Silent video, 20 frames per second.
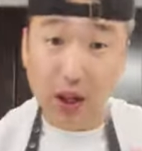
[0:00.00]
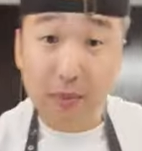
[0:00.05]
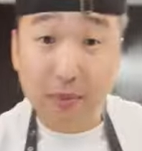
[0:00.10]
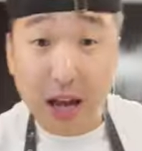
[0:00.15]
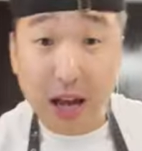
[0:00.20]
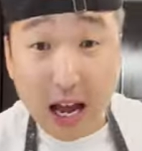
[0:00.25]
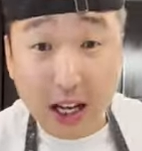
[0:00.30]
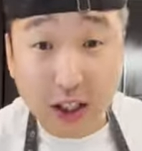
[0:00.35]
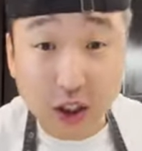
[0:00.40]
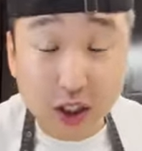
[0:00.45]
me
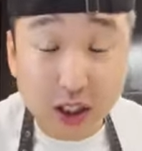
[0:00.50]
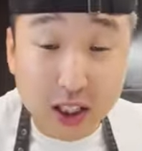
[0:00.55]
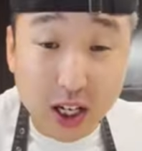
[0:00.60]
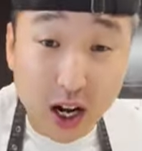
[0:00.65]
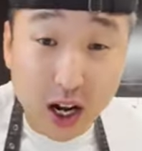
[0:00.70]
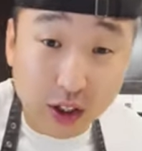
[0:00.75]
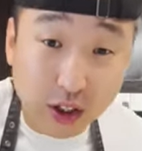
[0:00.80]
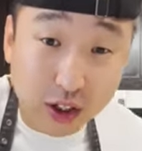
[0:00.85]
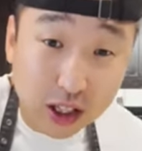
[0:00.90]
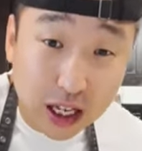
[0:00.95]
ask you something.
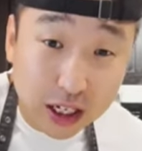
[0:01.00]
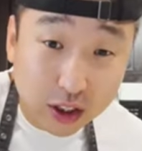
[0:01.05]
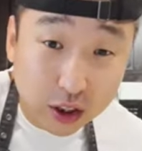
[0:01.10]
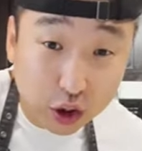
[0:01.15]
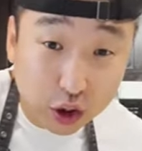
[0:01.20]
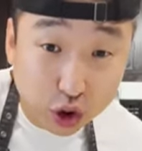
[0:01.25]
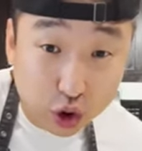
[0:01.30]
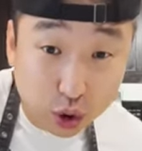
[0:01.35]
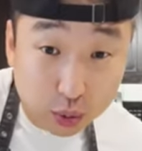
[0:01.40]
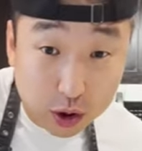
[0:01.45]
You like your
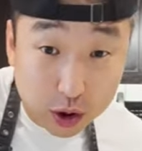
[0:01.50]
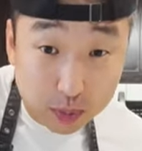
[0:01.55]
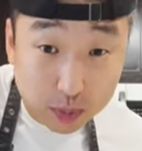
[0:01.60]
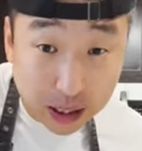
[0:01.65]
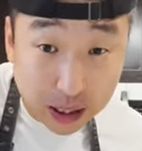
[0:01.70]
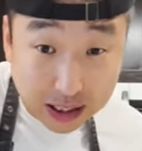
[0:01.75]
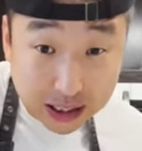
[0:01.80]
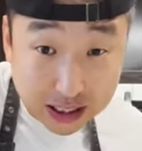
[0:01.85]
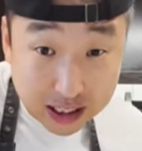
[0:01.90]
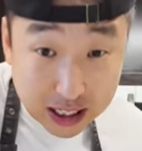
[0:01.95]
soup
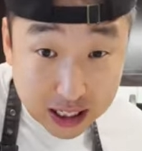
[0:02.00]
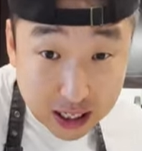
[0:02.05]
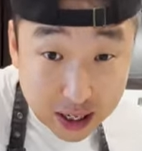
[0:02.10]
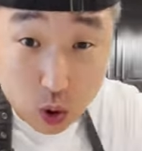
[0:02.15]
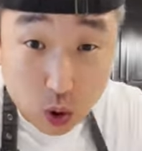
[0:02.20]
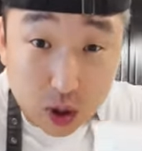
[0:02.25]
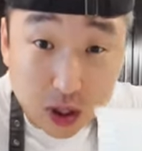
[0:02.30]
spicy or